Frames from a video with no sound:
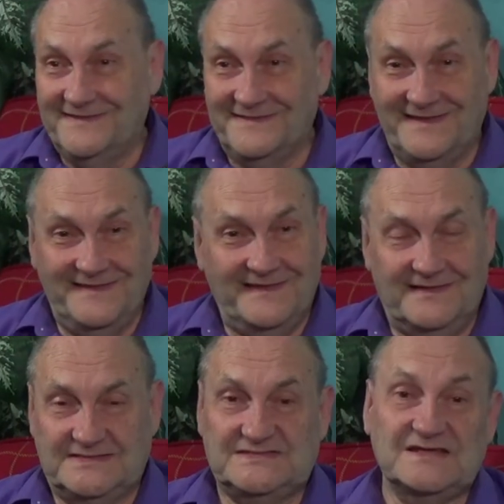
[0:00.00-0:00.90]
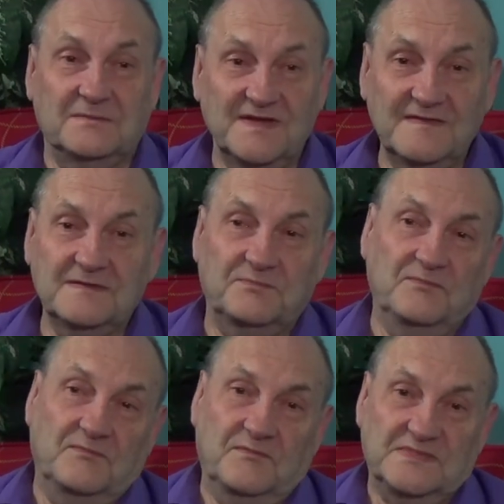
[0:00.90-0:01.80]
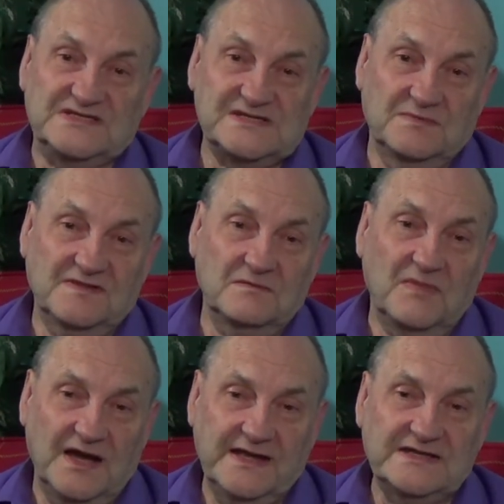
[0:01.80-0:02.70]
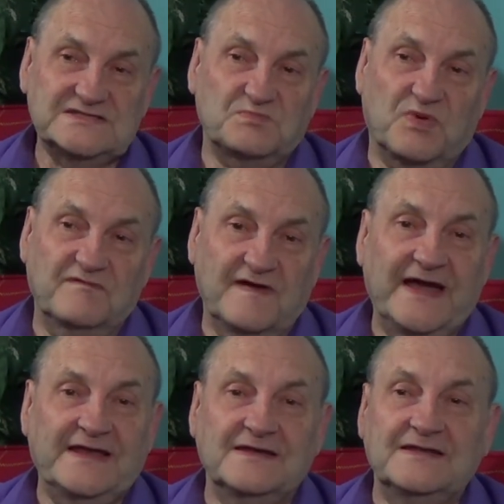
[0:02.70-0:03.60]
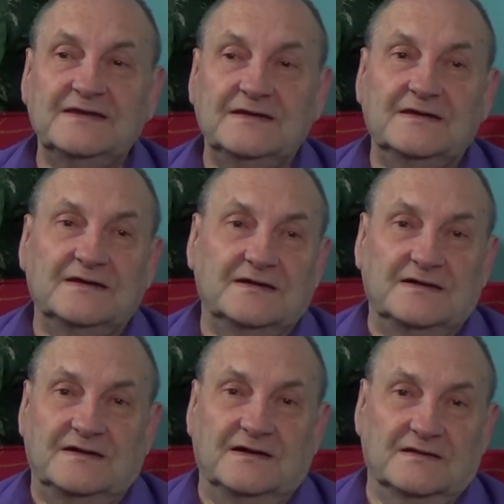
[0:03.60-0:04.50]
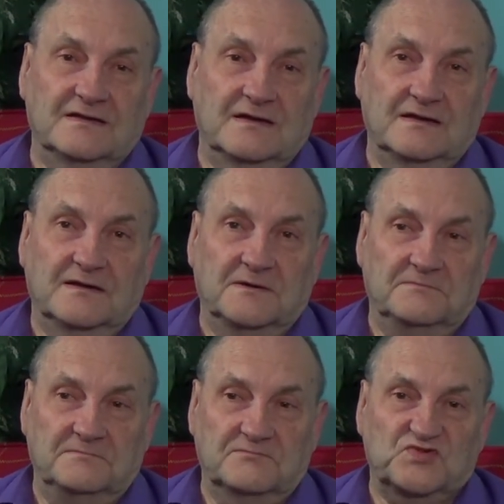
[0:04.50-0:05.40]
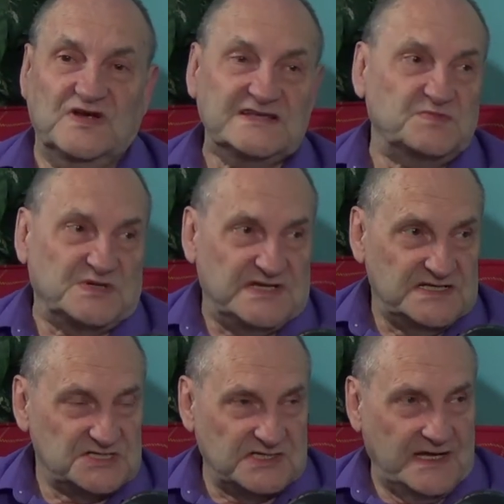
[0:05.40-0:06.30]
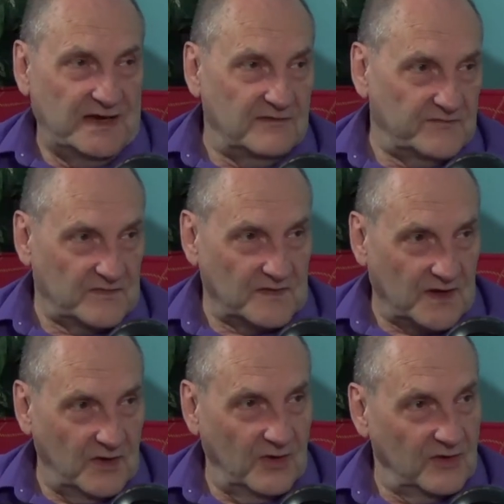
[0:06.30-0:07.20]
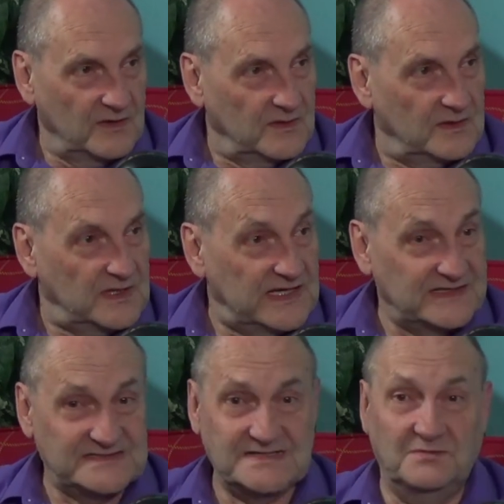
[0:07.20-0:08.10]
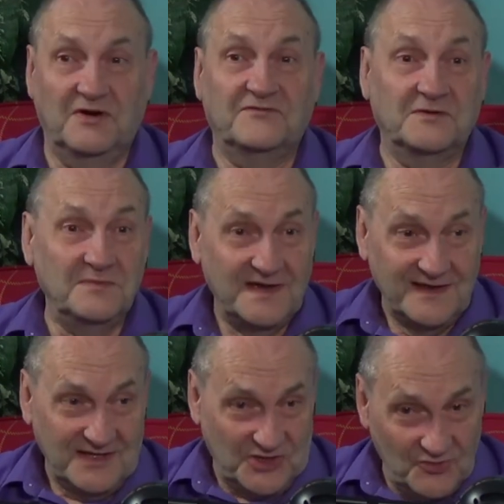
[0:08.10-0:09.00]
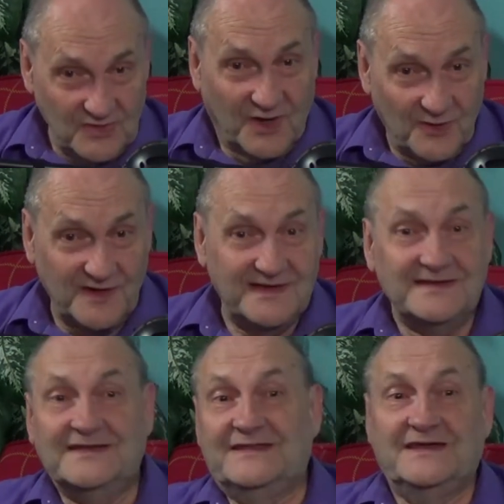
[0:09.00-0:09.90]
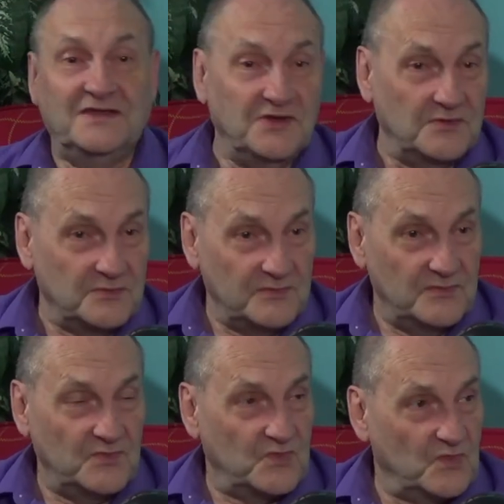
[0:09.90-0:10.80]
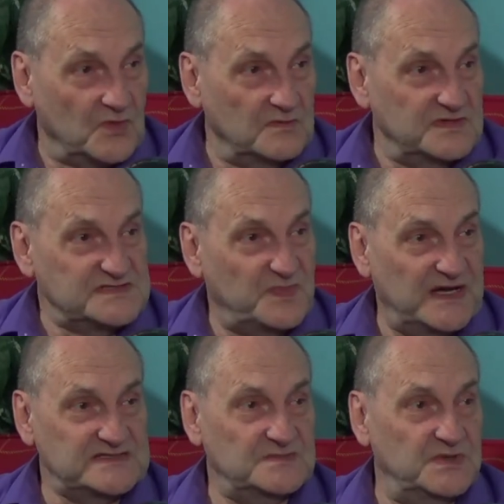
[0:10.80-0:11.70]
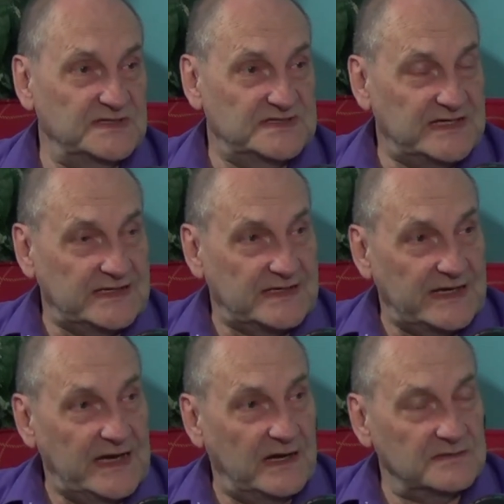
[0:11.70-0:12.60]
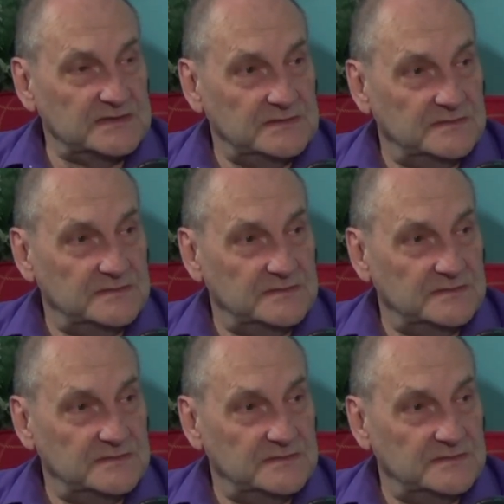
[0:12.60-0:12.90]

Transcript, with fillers: then the, some of the some of the mines provided um, transportation out for the coals and some of them you loaded it and then you were responsible to take it out